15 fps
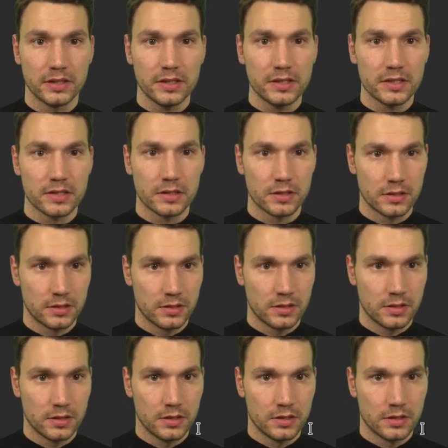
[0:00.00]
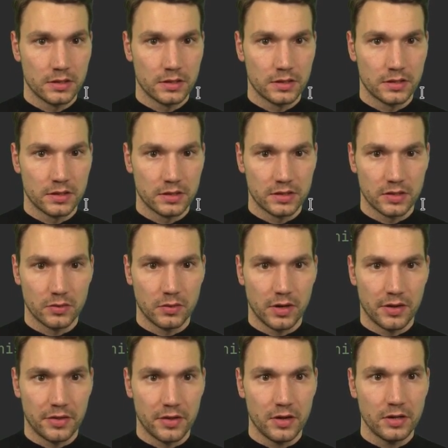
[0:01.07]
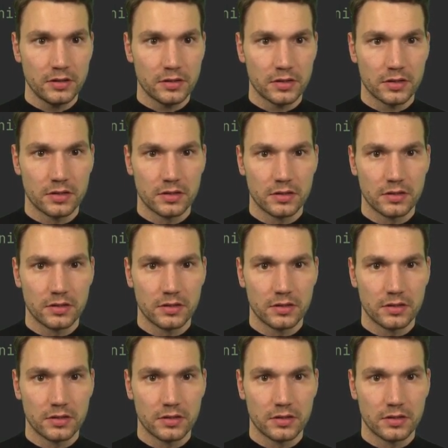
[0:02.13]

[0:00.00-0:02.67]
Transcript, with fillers: this. So I thought.